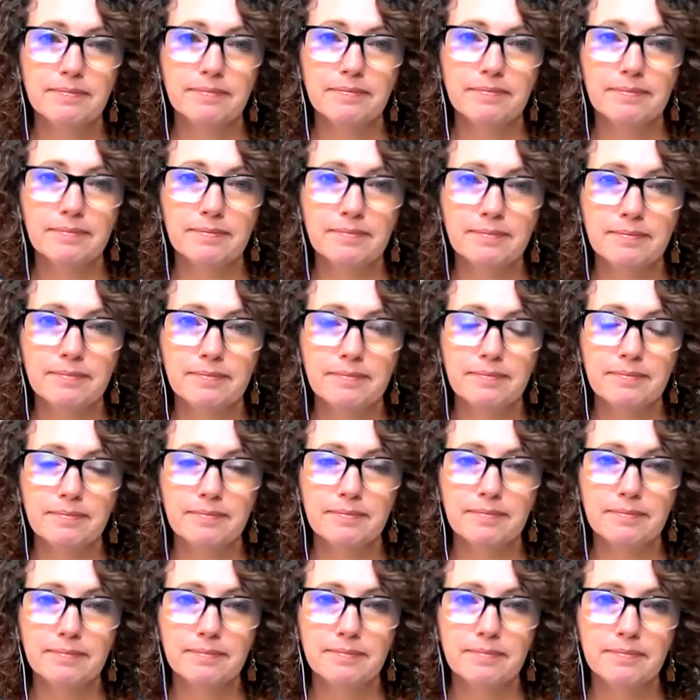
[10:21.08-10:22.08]

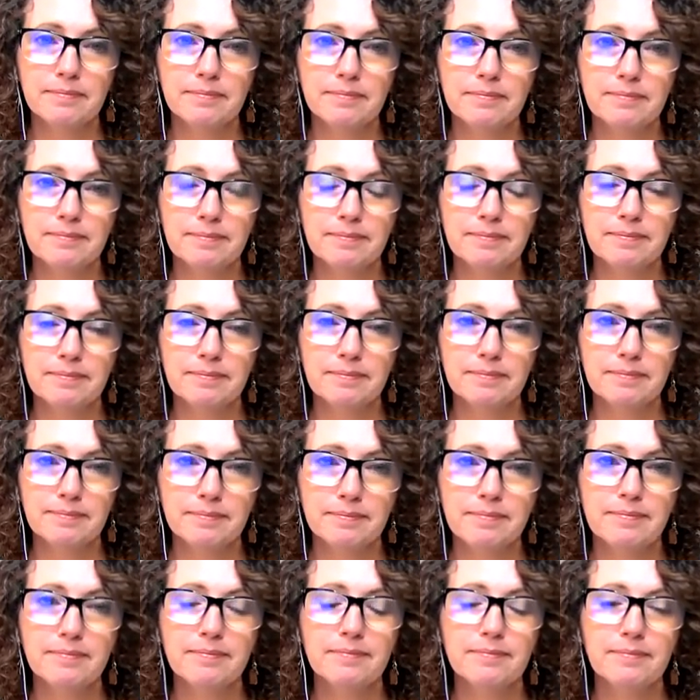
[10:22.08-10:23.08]

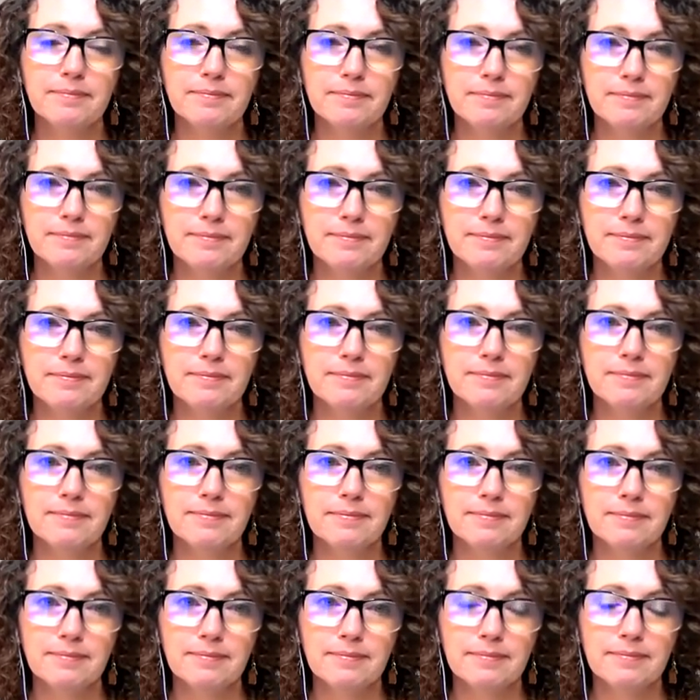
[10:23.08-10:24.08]

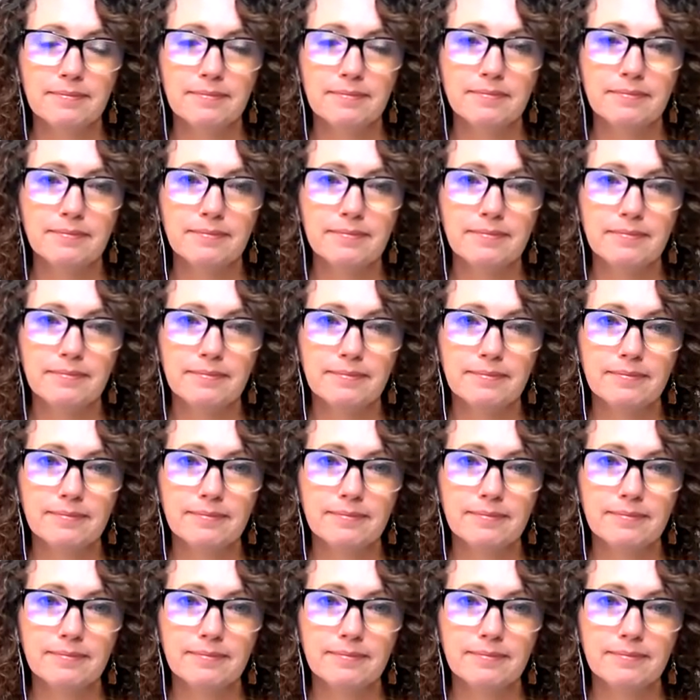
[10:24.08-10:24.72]
This person isn't speaking.